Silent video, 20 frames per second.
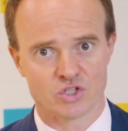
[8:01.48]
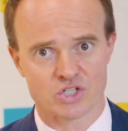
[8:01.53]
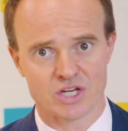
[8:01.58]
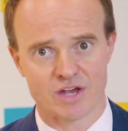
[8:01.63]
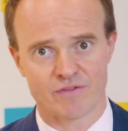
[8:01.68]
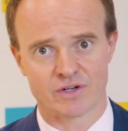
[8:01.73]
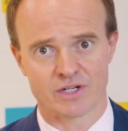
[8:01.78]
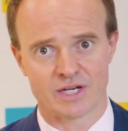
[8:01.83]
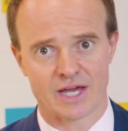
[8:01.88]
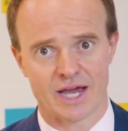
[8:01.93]

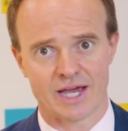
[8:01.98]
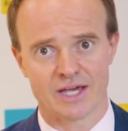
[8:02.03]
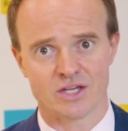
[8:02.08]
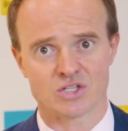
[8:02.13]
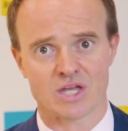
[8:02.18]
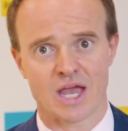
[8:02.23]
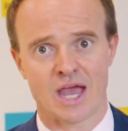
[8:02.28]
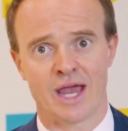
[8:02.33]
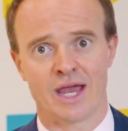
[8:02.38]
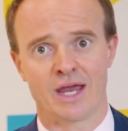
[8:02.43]
7
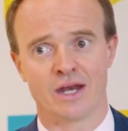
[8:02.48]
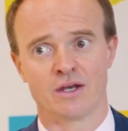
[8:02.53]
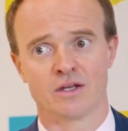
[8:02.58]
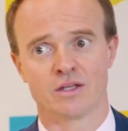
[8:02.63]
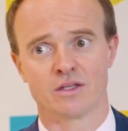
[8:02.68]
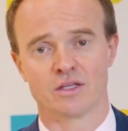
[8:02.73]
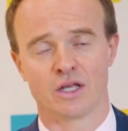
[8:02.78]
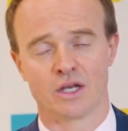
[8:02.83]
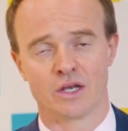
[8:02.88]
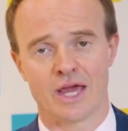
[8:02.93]
days,
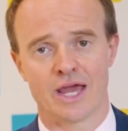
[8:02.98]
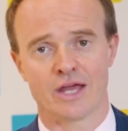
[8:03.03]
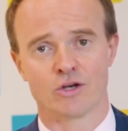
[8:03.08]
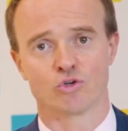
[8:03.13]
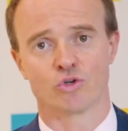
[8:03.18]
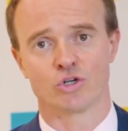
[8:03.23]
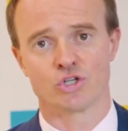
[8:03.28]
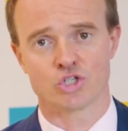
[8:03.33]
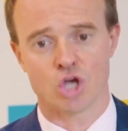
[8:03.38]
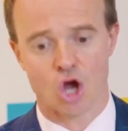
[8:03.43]
and the
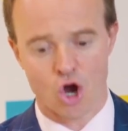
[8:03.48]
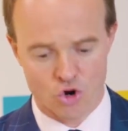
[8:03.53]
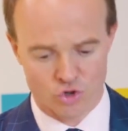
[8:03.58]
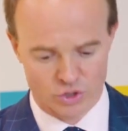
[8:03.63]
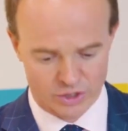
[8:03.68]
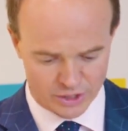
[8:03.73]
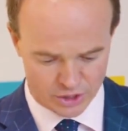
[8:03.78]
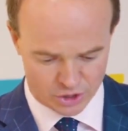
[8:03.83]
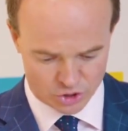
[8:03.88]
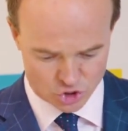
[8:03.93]
landlord is
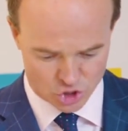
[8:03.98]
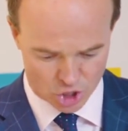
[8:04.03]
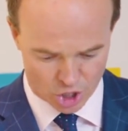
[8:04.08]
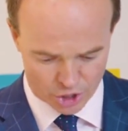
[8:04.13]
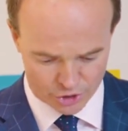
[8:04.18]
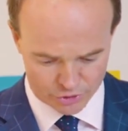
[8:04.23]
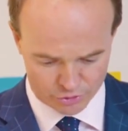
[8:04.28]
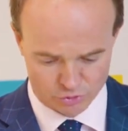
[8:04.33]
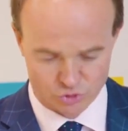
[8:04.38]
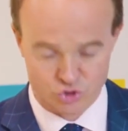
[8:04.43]
only
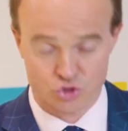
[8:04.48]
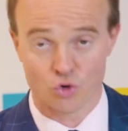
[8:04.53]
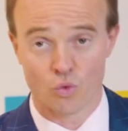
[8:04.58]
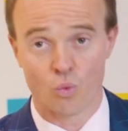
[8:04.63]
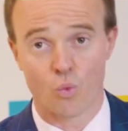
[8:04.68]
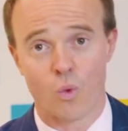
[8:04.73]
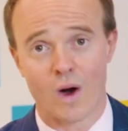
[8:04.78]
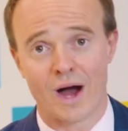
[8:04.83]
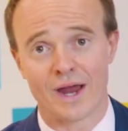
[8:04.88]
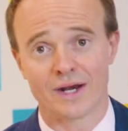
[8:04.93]
entitled to
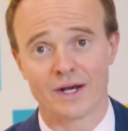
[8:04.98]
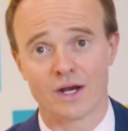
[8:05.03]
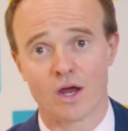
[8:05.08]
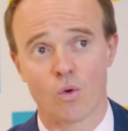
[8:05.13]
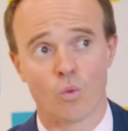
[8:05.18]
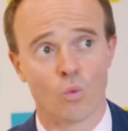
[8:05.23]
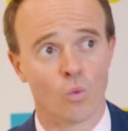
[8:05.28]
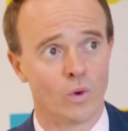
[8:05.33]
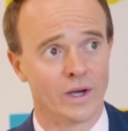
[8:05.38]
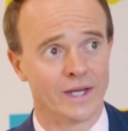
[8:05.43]
1
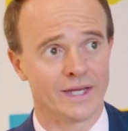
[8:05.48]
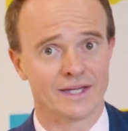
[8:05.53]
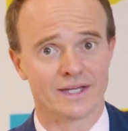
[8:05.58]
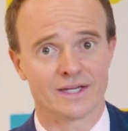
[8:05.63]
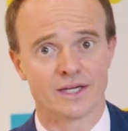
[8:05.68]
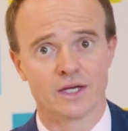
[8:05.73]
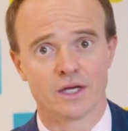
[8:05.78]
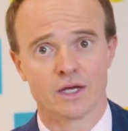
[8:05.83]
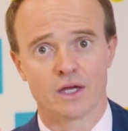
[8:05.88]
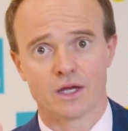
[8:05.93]

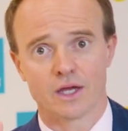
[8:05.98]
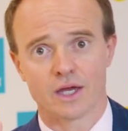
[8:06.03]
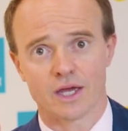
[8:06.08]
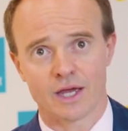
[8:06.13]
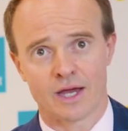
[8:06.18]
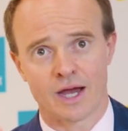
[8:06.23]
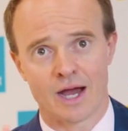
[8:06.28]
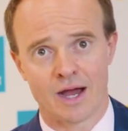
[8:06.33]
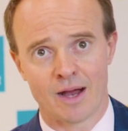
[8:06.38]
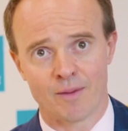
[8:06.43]
week
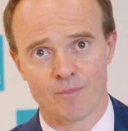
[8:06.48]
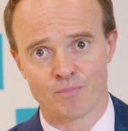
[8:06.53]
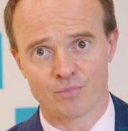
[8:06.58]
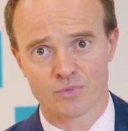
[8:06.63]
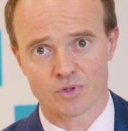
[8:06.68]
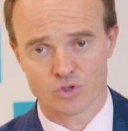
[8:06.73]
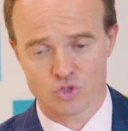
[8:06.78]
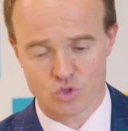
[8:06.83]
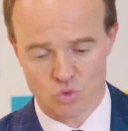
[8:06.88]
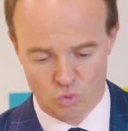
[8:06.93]

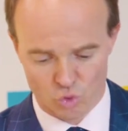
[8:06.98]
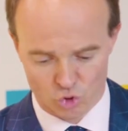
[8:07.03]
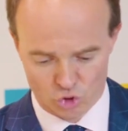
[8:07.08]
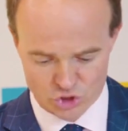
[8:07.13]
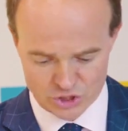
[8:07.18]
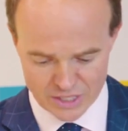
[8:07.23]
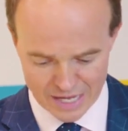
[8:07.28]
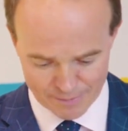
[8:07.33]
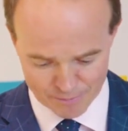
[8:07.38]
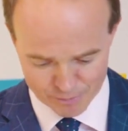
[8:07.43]

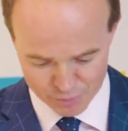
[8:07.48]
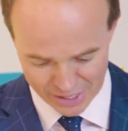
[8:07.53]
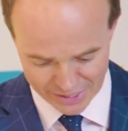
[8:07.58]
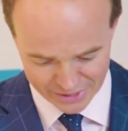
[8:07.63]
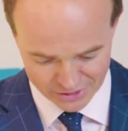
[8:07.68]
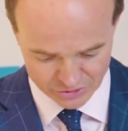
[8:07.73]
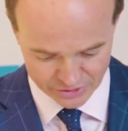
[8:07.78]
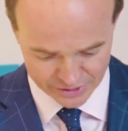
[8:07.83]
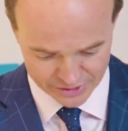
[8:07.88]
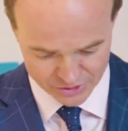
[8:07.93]
towards that
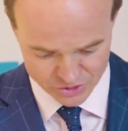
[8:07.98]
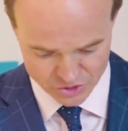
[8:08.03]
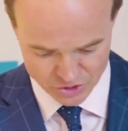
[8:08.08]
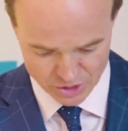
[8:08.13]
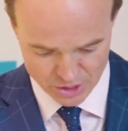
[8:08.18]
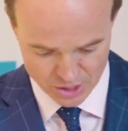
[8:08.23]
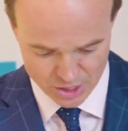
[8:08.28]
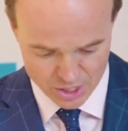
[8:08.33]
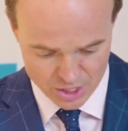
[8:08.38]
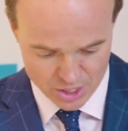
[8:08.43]
break lease
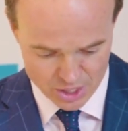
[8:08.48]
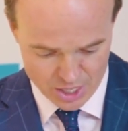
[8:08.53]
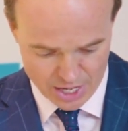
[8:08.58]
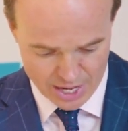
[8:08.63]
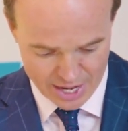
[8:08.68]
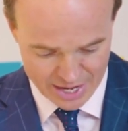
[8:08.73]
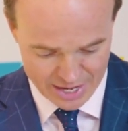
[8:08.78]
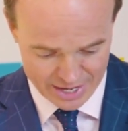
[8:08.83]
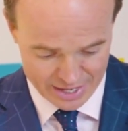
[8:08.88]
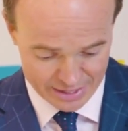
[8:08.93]

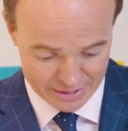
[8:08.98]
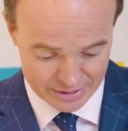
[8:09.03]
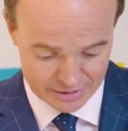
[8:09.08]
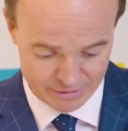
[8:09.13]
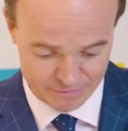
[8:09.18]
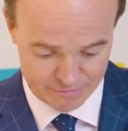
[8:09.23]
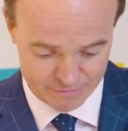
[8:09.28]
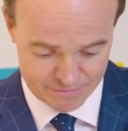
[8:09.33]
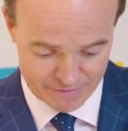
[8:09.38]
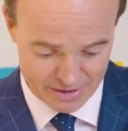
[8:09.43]

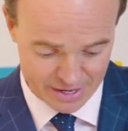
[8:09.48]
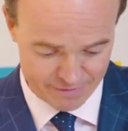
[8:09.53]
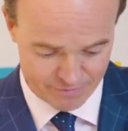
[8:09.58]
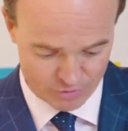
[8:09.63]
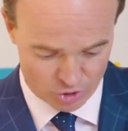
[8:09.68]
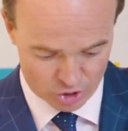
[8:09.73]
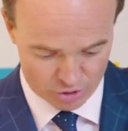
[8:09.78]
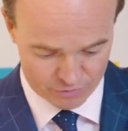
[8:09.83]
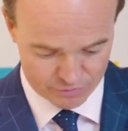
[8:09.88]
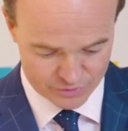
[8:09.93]
in favour
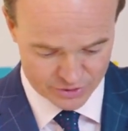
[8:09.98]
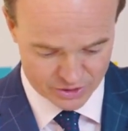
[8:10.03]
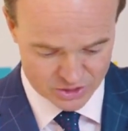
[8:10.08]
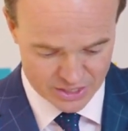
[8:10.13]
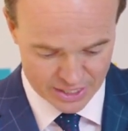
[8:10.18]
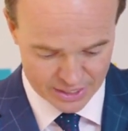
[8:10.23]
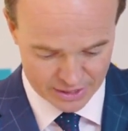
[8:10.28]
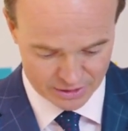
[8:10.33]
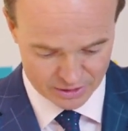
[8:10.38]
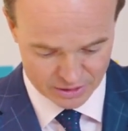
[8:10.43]
of the
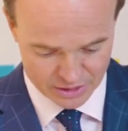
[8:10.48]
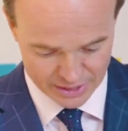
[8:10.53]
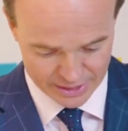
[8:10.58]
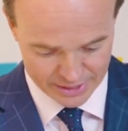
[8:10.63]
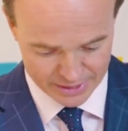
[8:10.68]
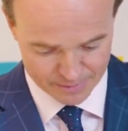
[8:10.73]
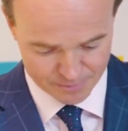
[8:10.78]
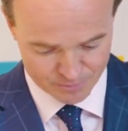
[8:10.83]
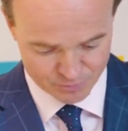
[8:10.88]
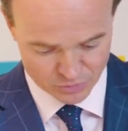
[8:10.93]
tenant
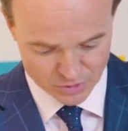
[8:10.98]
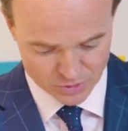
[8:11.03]
there.